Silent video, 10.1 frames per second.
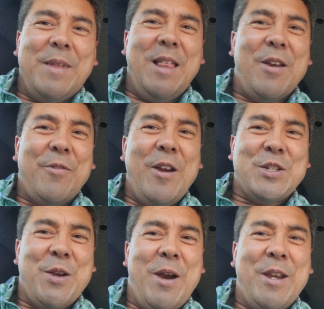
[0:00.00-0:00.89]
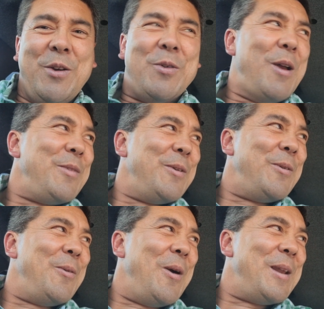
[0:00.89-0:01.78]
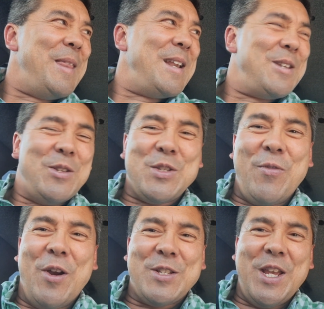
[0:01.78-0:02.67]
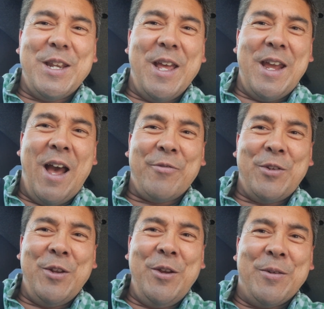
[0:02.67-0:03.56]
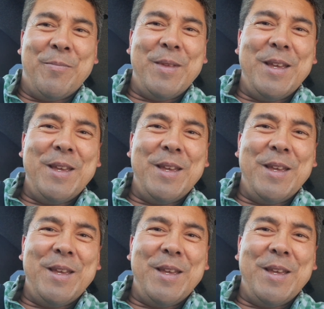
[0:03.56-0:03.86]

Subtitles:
Hello folks, how are you? Hope you're alright on that on this fine Saturday afternoon.